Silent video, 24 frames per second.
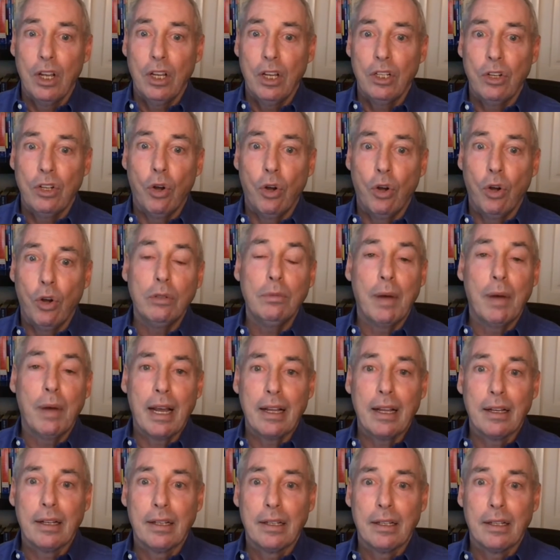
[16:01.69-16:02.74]
told
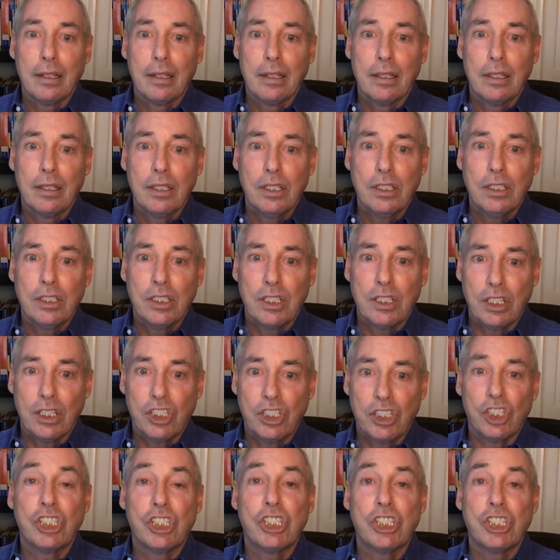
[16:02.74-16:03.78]
by such
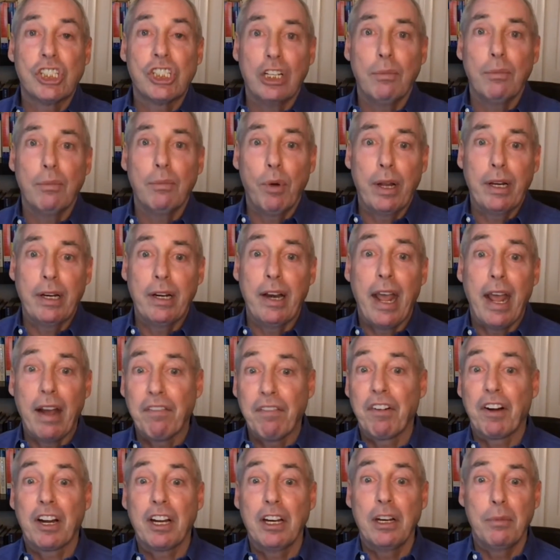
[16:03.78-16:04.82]
a celebrated
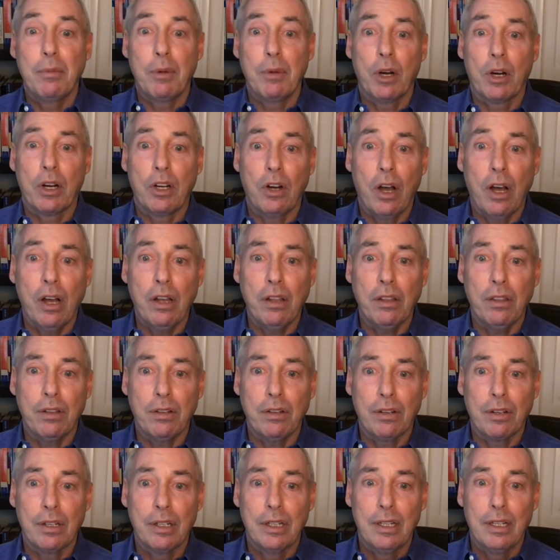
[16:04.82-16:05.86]
African-American
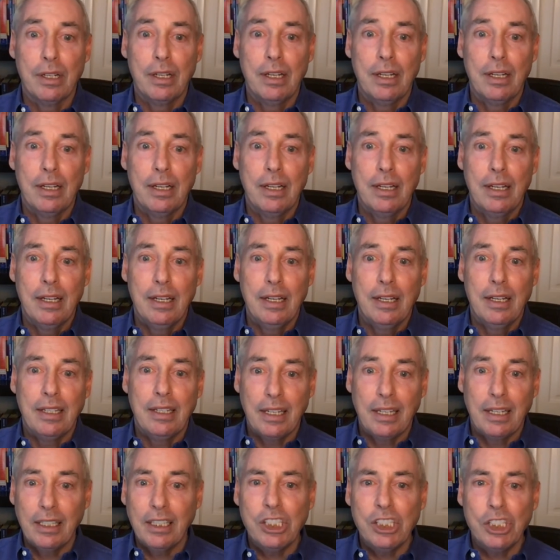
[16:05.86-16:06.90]
author to
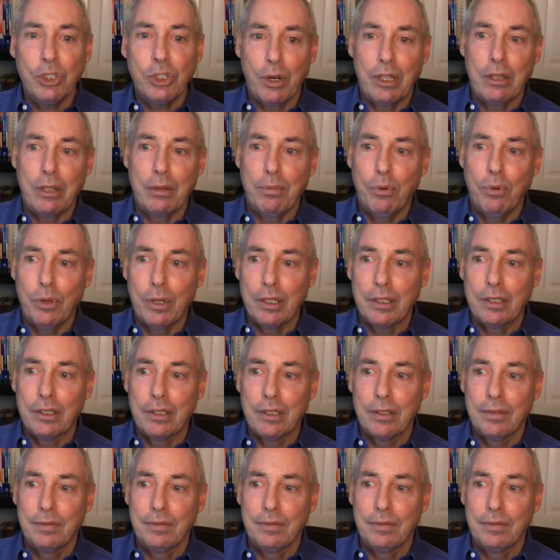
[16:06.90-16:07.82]
illustrate the point